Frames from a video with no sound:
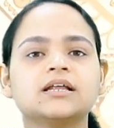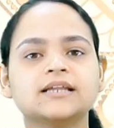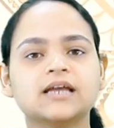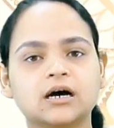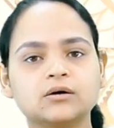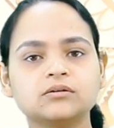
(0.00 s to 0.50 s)

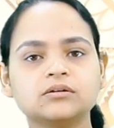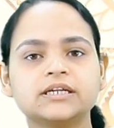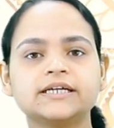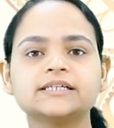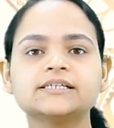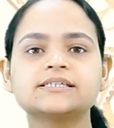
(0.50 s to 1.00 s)
Now,
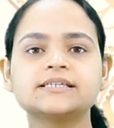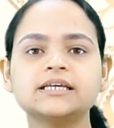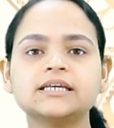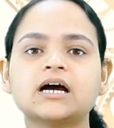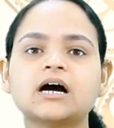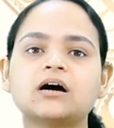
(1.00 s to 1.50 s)
let us
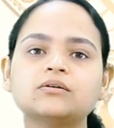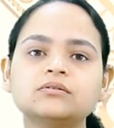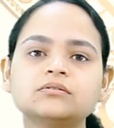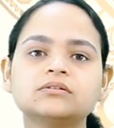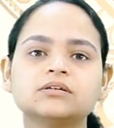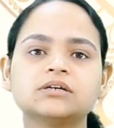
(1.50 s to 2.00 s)
see how
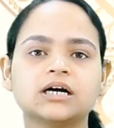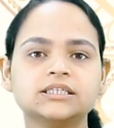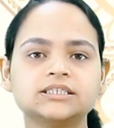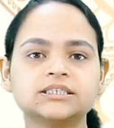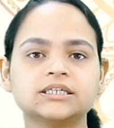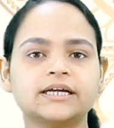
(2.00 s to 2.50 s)

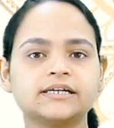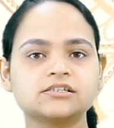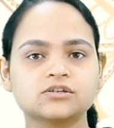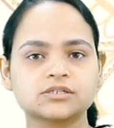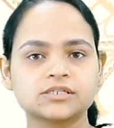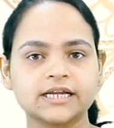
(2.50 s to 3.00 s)
culture and
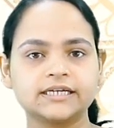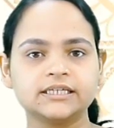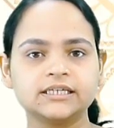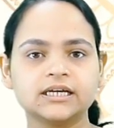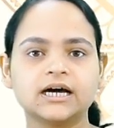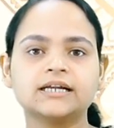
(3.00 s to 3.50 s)

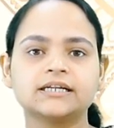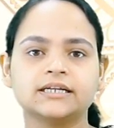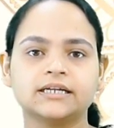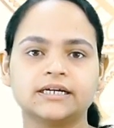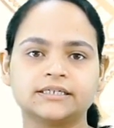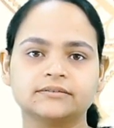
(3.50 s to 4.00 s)
society are
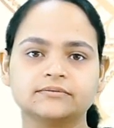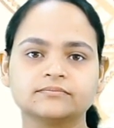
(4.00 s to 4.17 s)
related.